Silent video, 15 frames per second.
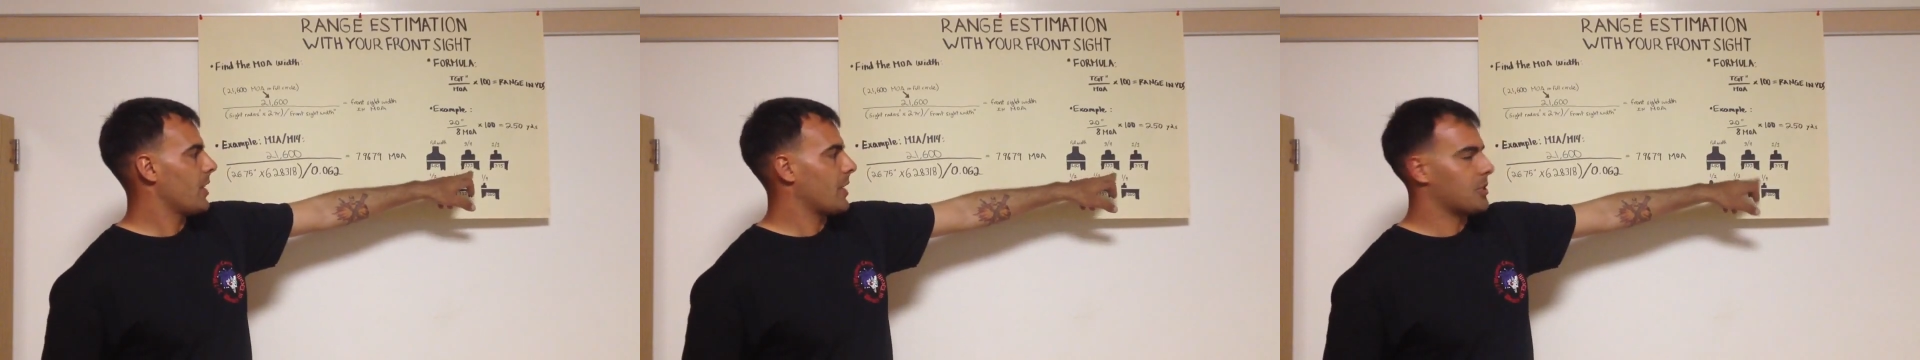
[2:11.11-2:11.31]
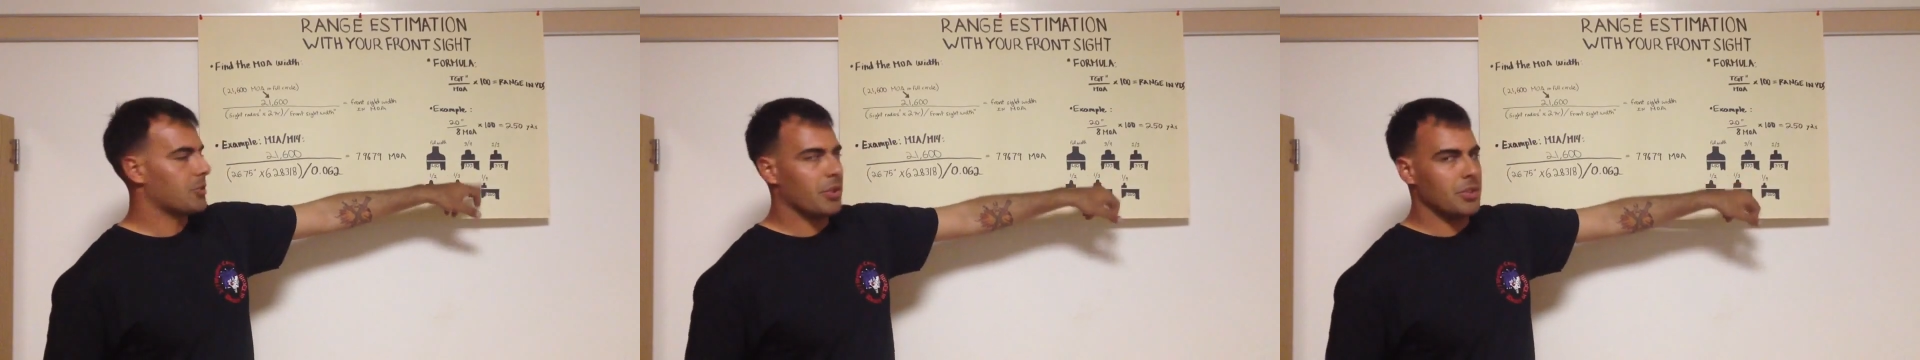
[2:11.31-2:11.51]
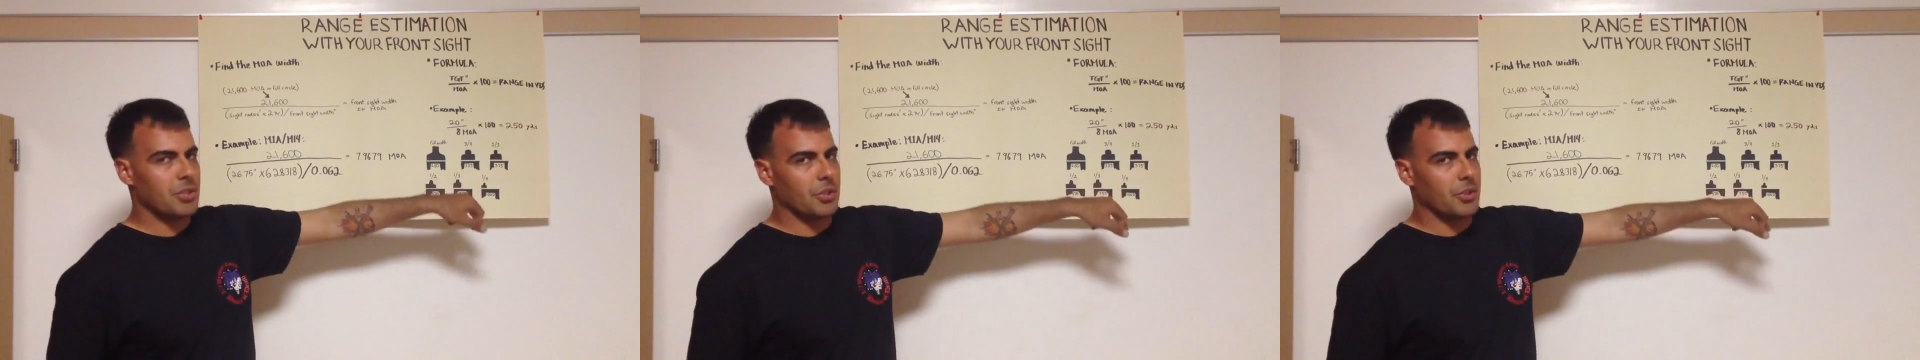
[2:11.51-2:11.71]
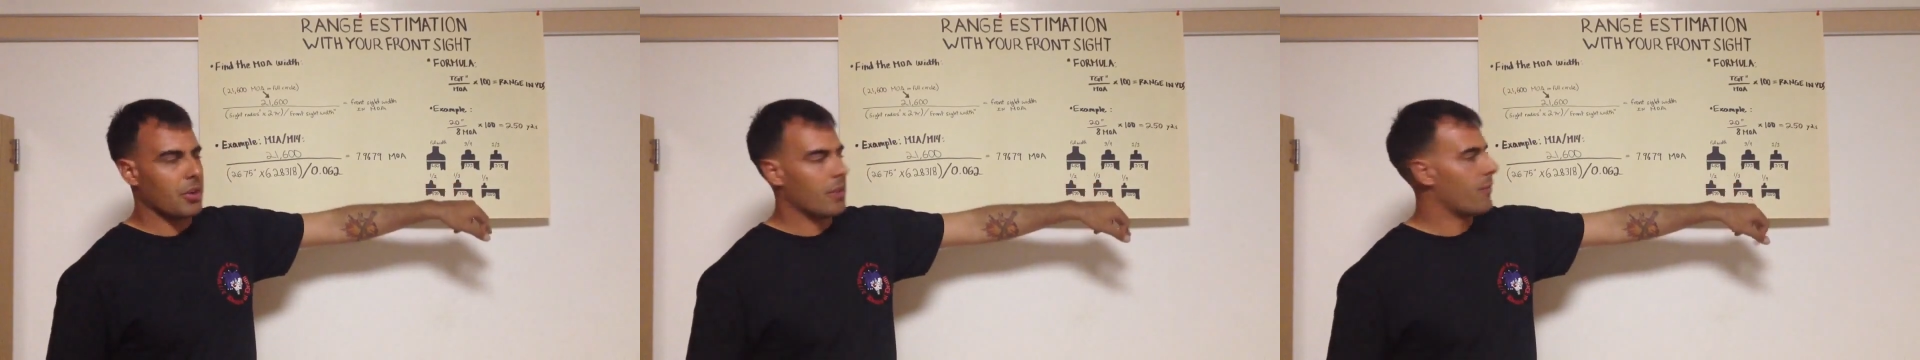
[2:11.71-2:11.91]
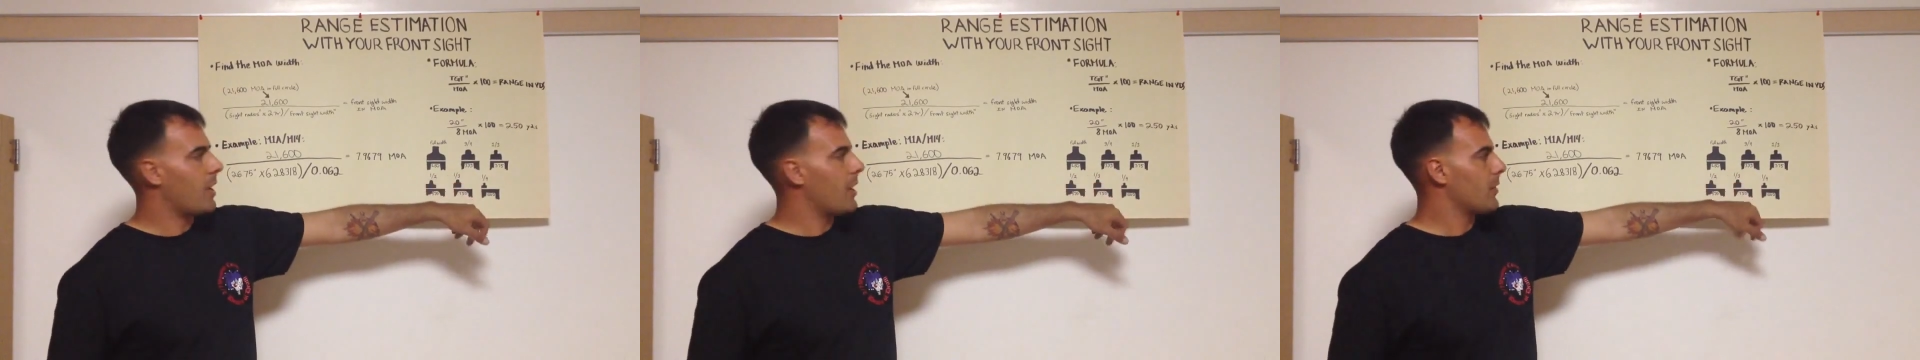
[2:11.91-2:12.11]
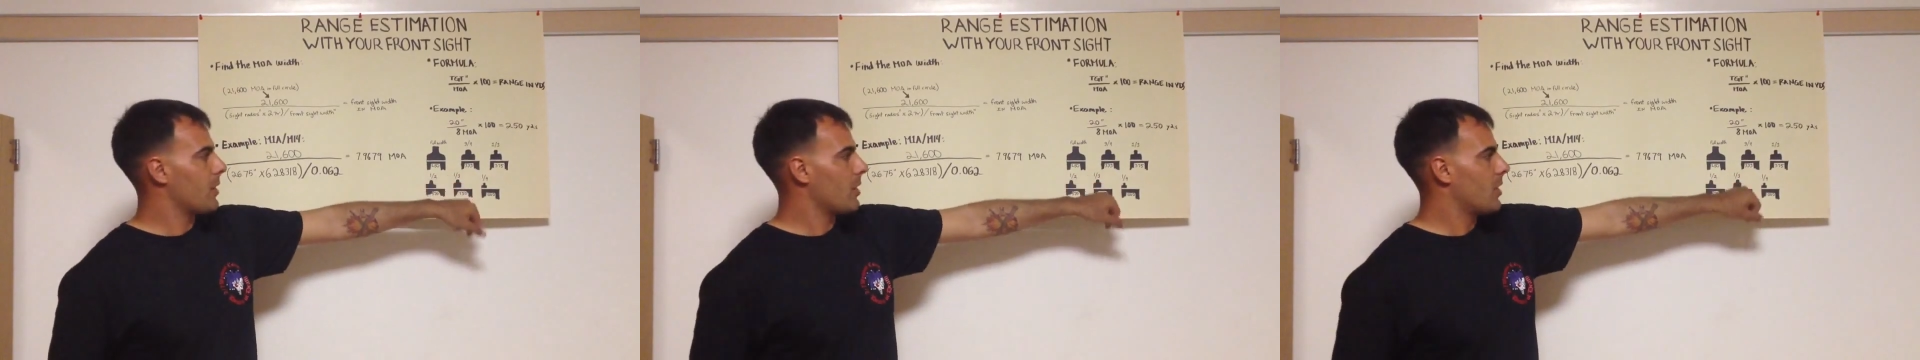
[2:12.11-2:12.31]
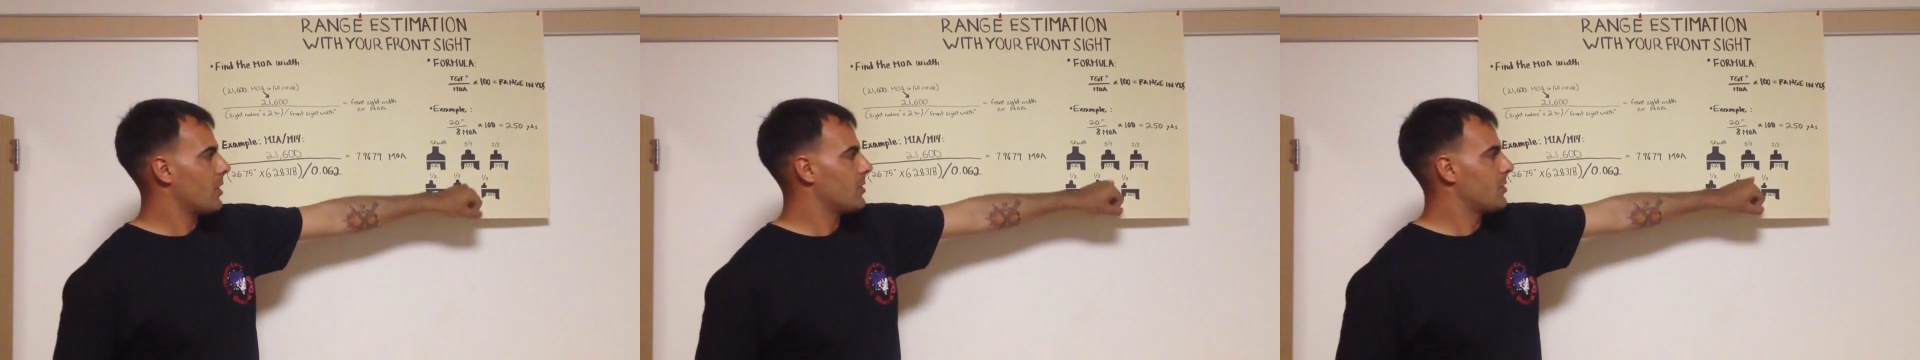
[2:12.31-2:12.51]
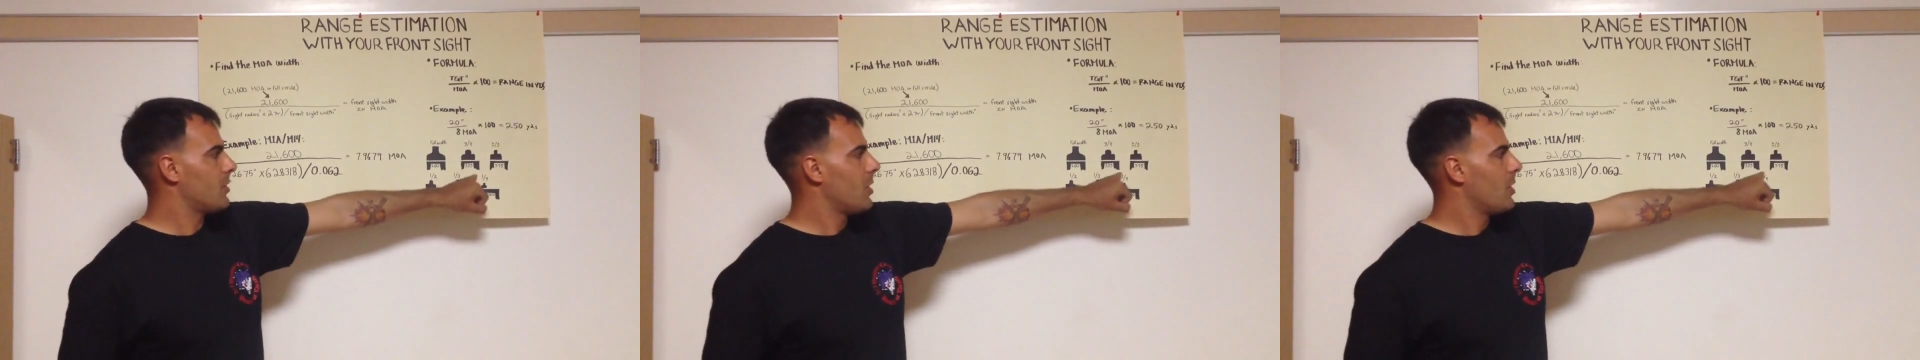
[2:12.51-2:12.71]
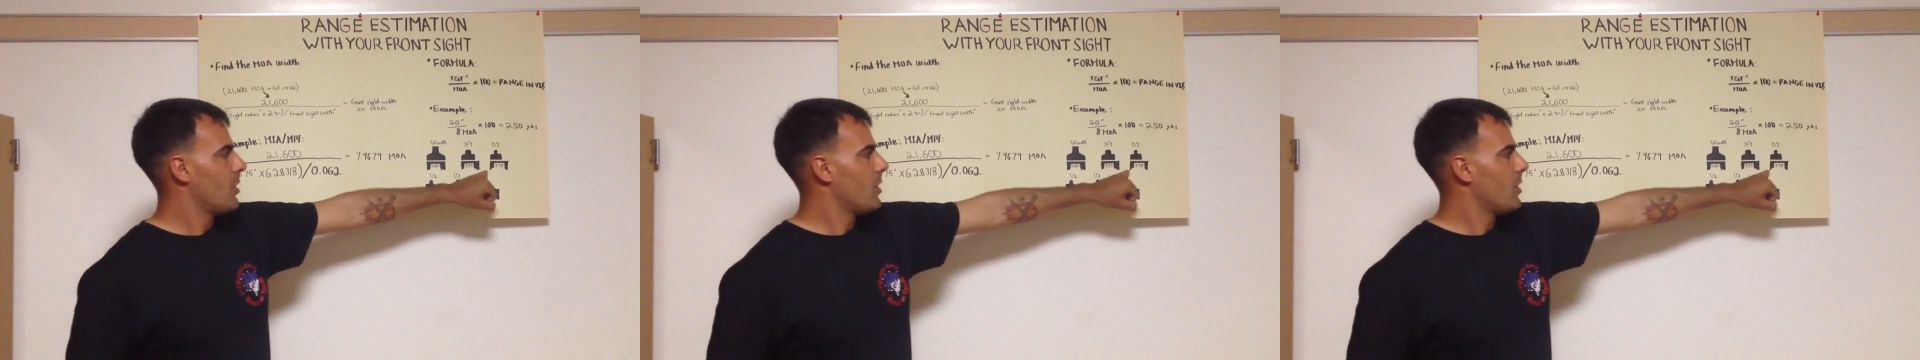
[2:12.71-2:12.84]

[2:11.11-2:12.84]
that's 335 yards.